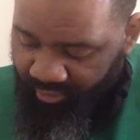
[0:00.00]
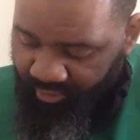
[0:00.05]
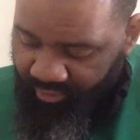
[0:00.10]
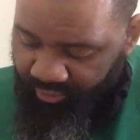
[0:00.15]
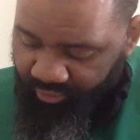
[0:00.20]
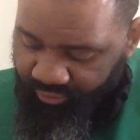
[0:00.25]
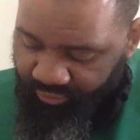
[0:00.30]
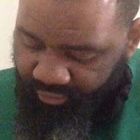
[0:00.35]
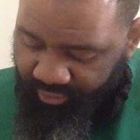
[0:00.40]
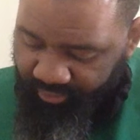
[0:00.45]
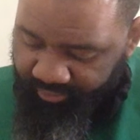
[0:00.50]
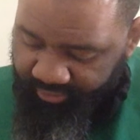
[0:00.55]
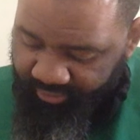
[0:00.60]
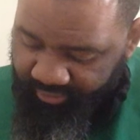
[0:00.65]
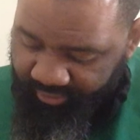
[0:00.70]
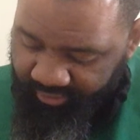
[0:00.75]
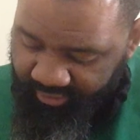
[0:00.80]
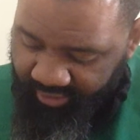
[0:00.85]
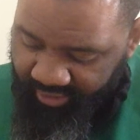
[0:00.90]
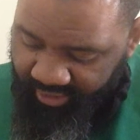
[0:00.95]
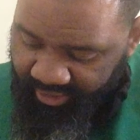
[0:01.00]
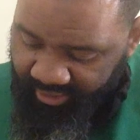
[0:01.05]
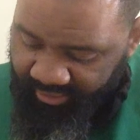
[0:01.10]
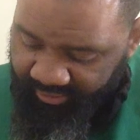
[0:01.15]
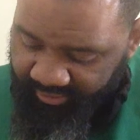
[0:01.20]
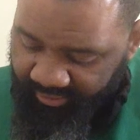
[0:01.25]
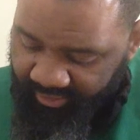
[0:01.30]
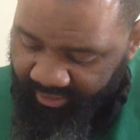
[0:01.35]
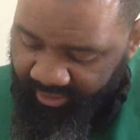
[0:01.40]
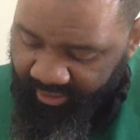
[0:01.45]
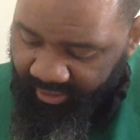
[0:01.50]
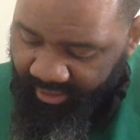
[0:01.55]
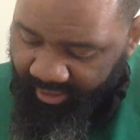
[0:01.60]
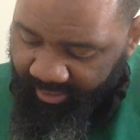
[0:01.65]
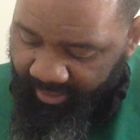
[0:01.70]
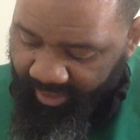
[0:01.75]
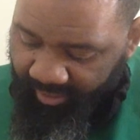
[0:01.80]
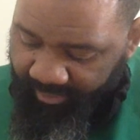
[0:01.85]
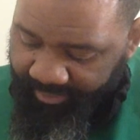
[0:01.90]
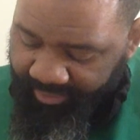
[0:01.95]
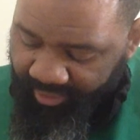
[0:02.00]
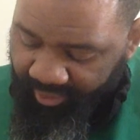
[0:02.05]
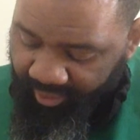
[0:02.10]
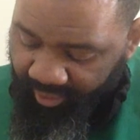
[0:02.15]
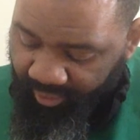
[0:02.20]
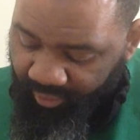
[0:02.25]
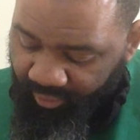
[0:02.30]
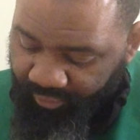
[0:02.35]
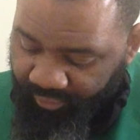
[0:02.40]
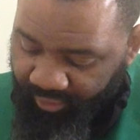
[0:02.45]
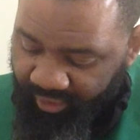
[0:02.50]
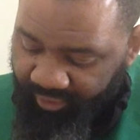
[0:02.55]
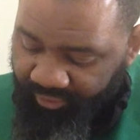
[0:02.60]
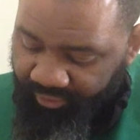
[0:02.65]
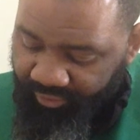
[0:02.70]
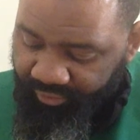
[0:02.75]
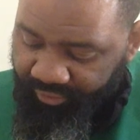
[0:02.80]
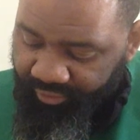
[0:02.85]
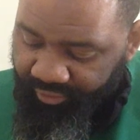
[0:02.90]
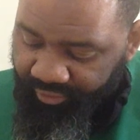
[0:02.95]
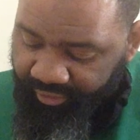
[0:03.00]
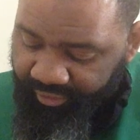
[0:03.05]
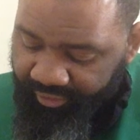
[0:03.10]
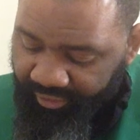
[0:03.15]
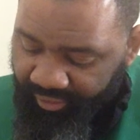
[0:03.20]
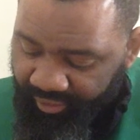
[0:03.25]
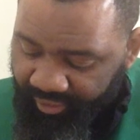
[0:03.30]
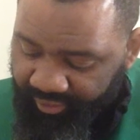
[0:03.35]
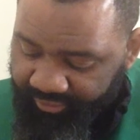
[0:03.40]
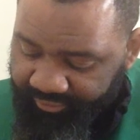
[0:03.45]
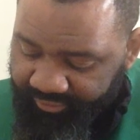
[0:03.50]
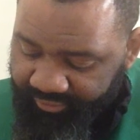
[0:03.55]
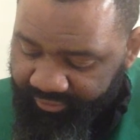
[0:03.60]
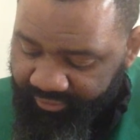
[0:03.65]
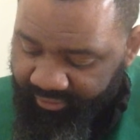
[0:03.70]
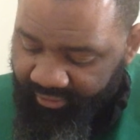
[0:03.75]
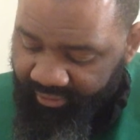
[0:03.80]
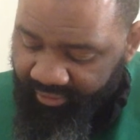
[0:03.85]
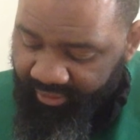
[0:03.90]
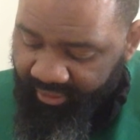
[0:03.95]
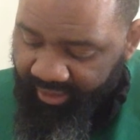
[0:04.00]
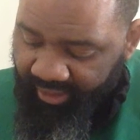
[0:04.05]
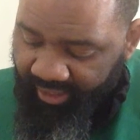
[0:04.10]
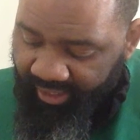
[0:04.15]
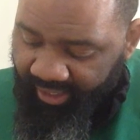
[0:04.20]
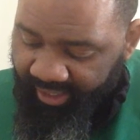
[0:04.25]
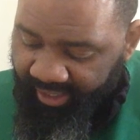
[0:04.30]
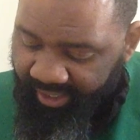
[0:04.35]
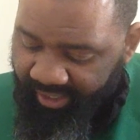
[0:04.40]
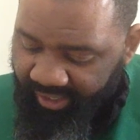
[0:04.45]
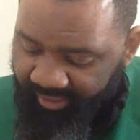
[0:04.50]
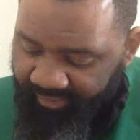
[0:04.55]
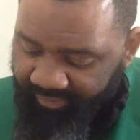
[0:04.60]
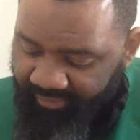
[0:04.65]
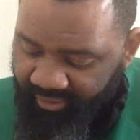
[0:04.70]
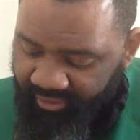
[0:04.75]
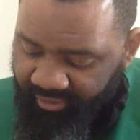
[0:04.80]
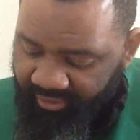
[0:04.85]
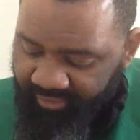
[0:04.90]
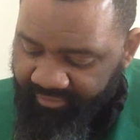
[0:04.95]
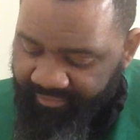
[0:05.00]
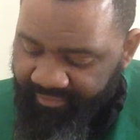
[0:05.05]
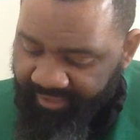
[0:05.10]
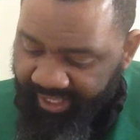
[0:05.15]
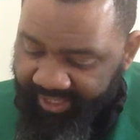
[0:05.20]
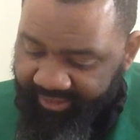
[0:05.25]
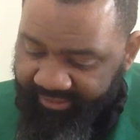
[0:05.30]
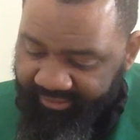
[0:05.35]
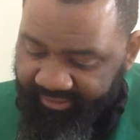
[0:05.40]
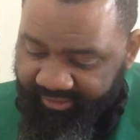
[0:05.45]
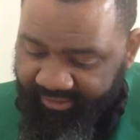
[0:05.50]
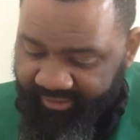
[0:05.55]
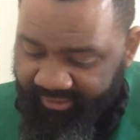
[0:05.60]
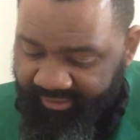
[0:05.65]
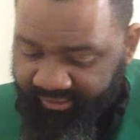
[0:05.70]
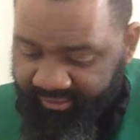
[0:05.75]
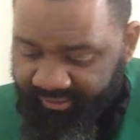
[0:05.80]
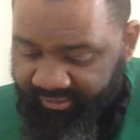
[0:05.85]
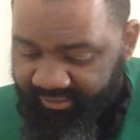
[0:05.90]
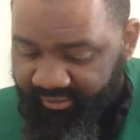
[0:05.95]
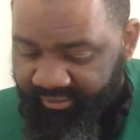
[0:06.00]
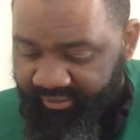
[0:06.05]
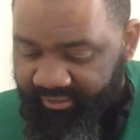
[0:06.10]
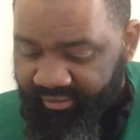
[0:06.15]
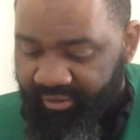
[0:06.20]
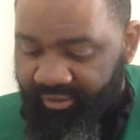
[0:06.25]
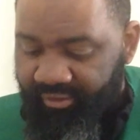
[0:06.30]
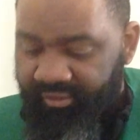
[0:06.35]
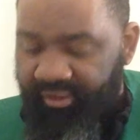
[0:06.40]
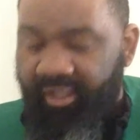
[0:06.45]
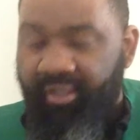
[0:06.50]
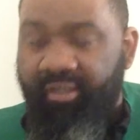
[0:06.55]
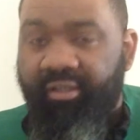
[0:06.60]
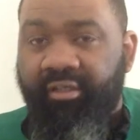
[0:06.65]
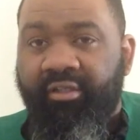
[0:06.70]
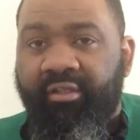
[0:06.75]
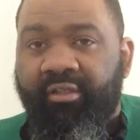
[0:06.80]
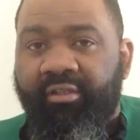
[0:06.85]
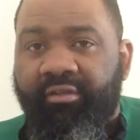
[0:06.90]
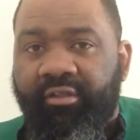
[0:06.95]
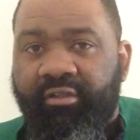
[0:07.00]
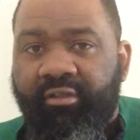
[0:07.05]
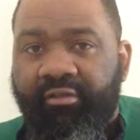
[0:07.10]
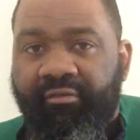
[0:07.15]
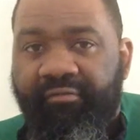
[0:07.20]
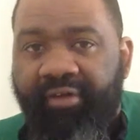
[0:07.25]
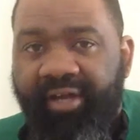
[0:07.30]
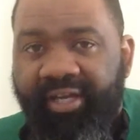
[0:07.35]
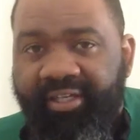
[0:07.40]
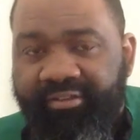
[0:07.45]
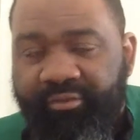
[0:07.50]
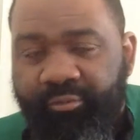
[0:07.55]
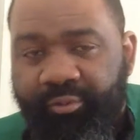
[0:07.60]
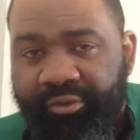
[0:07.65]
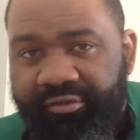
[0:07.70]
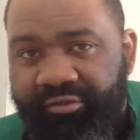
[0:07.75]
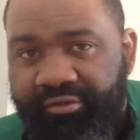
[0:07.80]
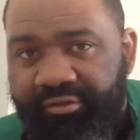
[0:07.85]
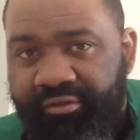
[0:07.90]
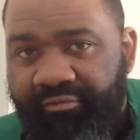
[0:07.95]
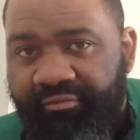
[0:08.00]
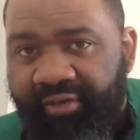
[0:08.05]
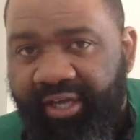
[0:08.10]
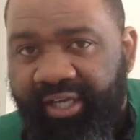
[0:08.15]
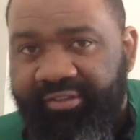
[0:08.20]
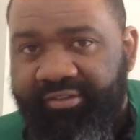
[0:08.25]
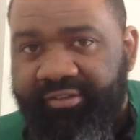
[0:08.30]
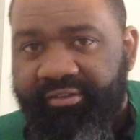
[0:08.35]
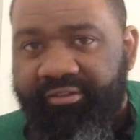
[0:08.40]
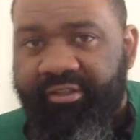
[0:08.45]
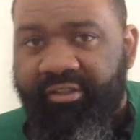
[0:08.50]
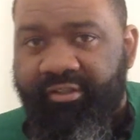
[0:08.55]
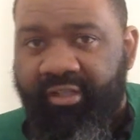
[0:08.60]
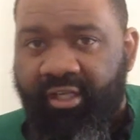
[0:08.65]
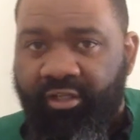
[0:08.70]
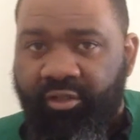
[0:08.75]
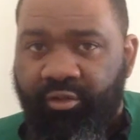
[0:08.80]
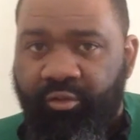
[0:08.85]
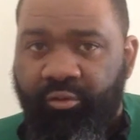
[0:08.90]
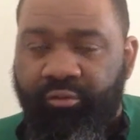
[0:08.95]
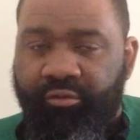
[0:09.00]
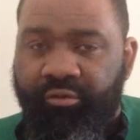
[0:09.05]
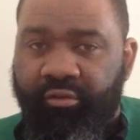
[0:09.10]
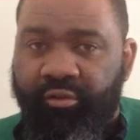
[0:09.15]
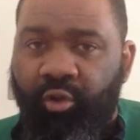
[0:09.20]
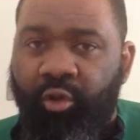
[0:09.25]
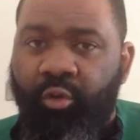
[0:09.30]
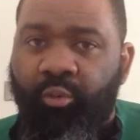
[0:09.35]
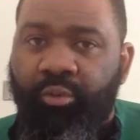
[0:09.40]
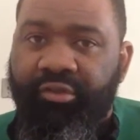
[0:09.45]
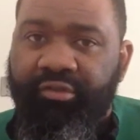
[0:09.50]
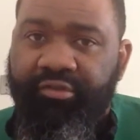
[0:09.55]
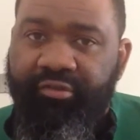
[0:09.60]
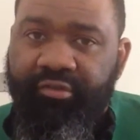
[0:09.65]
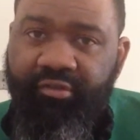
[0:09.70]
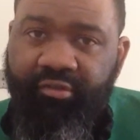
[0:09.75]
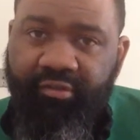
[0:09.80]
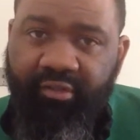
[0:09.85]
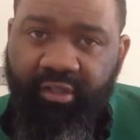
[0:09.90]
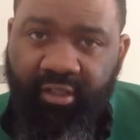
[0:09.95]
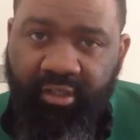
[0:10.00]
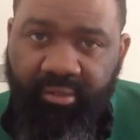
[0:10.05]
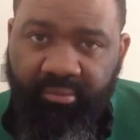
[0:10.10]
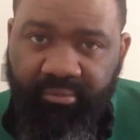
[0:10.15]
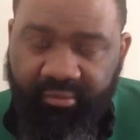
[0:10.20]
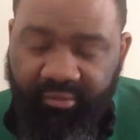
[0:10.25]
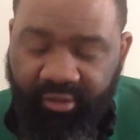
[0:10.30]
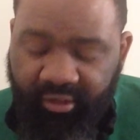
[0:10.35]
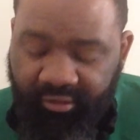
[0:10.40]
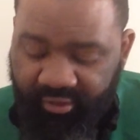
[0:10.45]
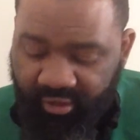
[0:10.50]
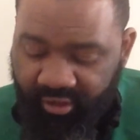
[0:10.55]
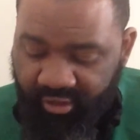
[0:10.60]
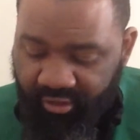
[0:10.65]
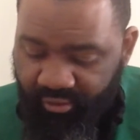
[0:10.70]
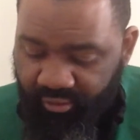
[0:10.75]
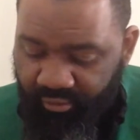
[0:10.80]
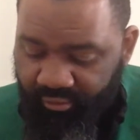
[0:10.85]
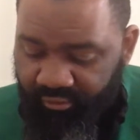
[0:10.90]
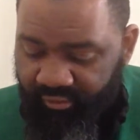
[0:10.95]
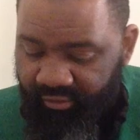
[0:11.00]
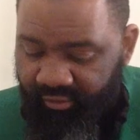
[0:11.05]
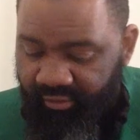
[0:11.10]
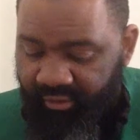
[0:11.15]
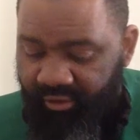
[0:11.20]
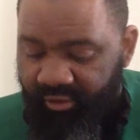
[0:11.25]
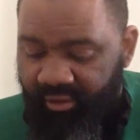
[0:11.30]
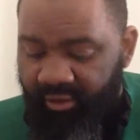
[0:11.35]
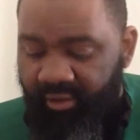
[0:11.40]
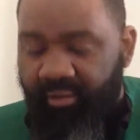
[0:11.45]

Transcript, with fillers: The scripture says, Behold, I know your thoughts and the devices. Okay? The device, what's the devices that they using? Or what's the schemes that they using?